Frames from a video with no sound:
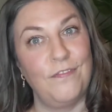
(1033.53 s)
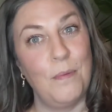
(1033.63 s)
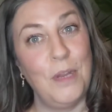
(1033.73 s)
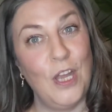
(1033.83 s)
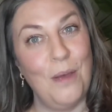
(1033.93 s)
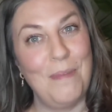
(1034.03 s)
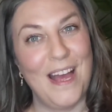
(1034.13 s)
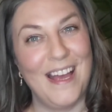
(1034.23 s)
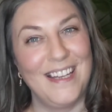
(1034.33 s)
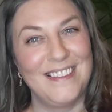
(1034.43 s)
For me no
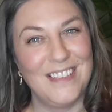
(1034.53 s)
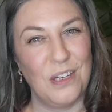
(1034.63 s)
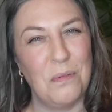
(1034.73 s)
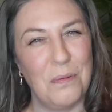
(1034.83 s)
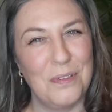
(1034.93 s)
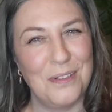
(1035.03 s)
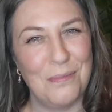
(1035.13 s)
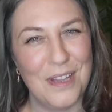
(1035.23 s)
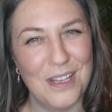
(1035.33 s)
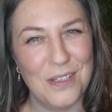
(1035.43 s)
buy, don't know what we'll
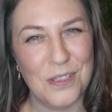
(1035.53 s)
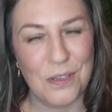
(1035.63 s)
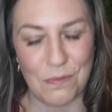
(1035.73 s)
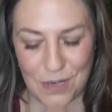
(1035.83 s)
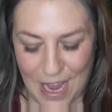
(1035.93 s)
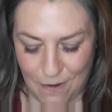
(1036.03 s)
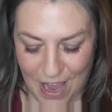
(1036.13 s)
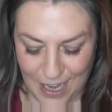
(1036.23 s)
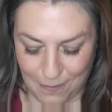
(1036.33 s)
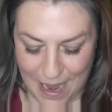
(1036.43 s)
do when those 2 run
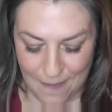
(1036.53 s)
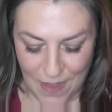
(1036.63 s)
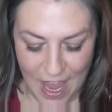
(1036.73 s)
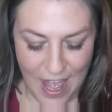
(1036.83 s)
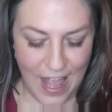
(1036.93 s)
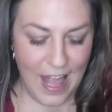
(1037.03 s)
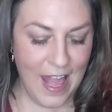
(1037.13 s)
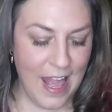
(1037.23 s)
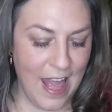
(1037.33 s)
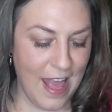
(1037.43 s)
out. Anyway,
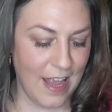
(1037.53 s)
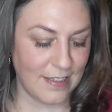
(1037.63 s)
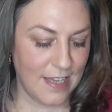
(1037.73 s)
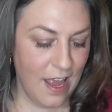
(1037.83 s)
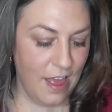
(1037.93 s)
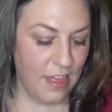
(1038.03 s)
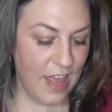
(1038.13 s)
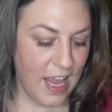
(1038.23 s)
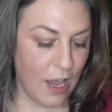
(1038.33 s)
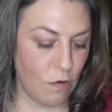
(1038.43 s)
it is
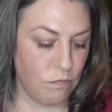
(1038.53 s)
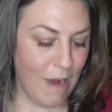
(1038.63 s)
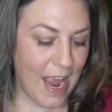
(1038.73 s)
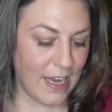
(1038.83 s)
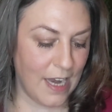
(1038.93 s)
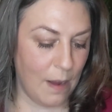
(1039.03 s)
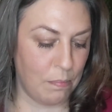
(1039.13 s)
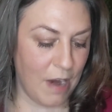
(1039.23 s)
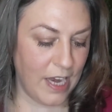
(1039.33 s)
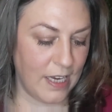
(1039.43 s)
the Ren
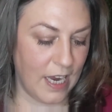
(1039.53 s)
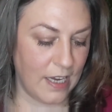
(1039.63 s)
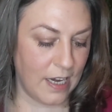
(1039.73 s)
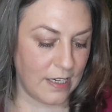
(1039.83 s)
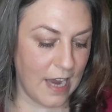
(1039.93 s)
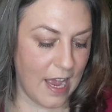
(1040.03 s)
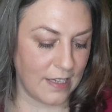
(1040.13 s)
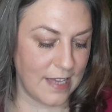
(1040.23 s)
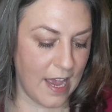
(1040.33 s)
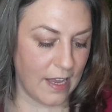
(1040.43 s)
Brightening
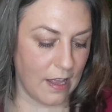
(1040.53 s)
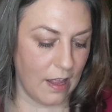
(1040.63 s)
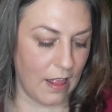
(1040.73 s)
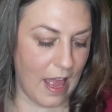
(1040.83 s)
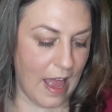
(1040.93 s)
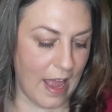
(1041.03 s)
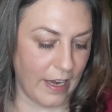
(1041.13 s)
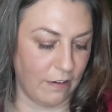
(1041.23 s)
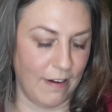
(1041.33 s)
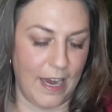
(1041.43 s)
Dark Circle
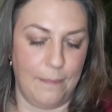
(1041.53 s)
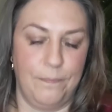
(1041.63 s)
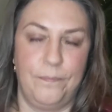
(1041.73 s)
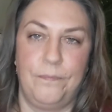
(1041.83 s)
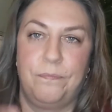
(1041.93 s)
Eye Cream.